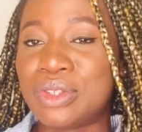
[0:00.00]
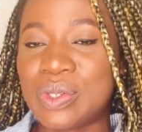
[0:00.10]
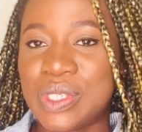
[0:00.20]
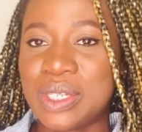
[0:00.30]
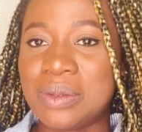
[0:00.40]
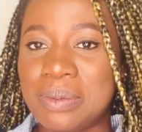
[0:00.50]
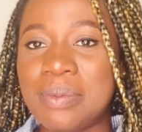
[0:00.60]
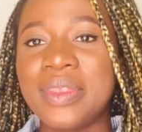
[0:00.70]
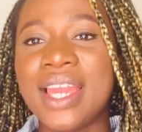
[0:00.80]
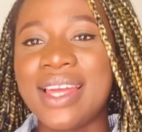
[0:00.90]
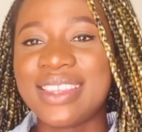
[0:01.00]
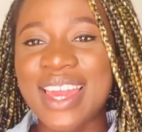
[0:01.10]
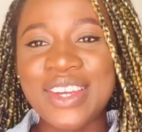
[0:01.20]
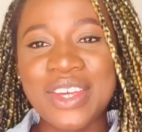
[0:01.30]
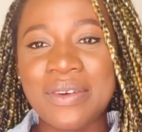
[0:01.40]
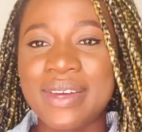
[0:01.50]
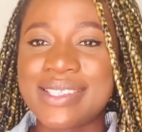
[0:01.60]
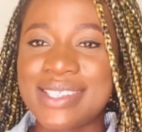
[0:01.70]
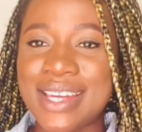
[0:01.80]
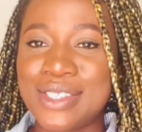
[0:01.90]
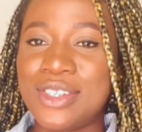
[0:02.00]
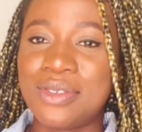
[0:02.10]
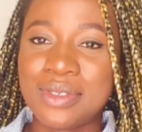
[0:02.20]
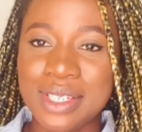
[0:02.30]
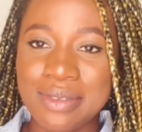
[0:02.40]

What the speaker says: YouTube. Thank you and stay tuned.